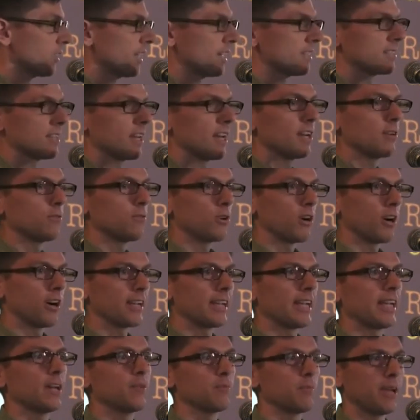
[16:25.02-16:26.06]
So that's kind of what our
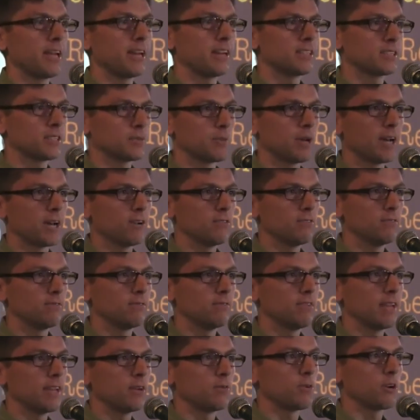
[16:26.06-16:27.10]
campaign is about,
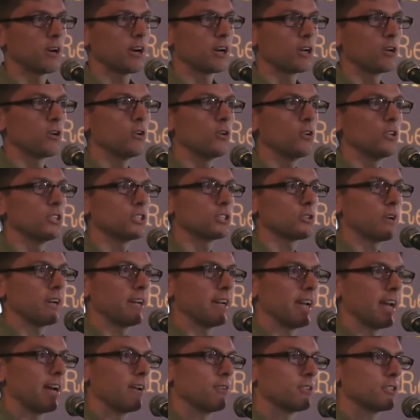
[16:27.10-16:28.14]
and what our goal is
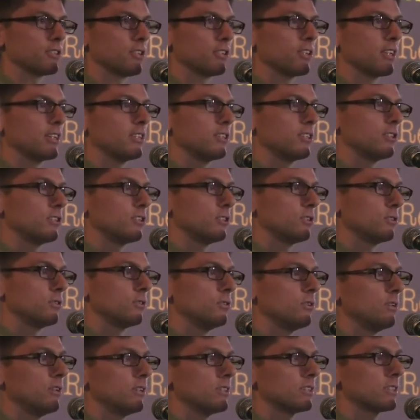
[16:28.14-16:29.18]
right now is looking to
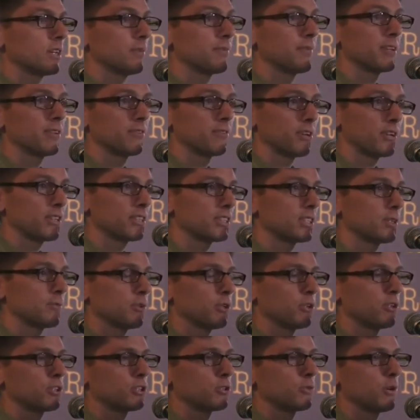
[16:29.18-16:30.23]
do something very
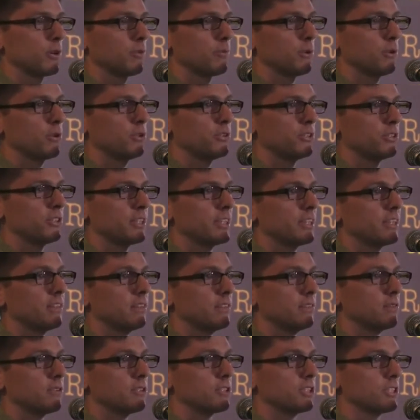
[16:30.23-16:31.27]
similar to what Boulder did,
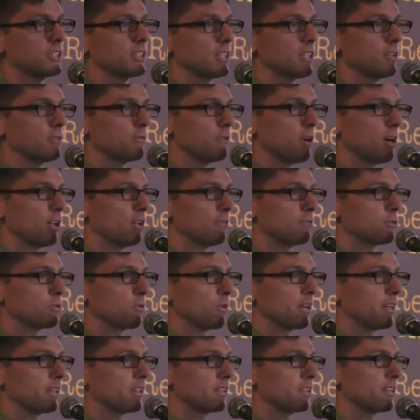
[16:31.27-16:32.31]
which is in the fall of
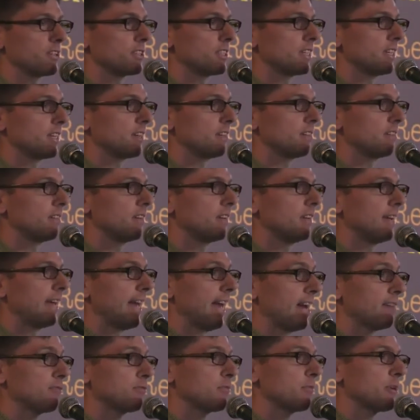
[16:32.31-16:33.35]
2013,
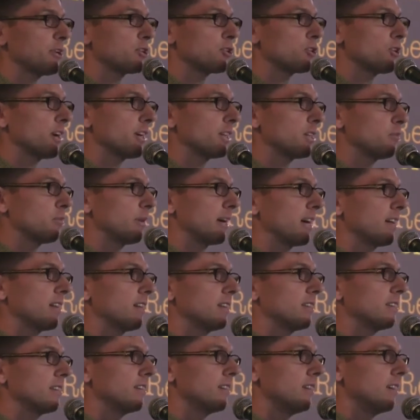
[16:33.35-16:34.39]
have a measure on the
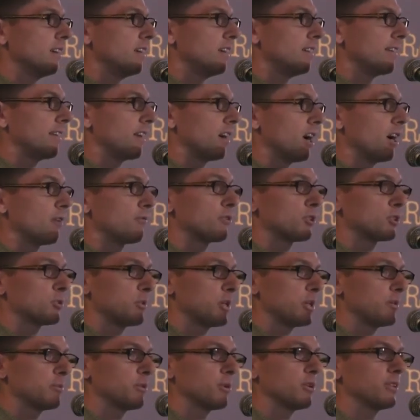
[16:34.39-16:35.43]
ballot that offers
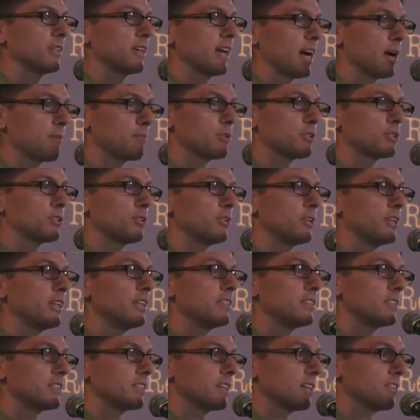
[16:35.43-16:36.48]
people the opportunity
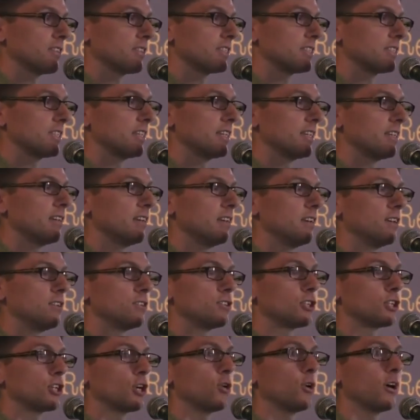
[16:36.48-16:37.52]
to tell the city
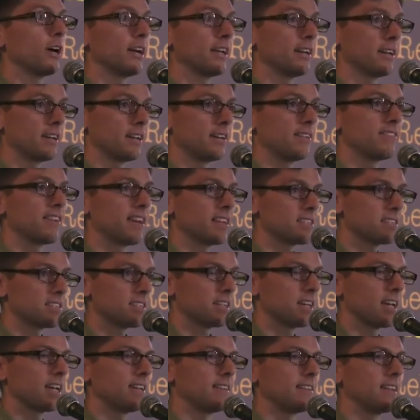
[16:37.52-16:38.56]
to go ahead and
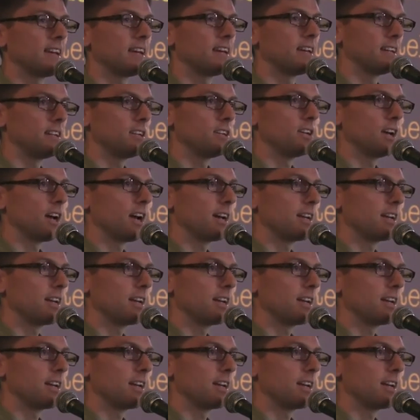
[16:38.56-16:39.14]
investigate that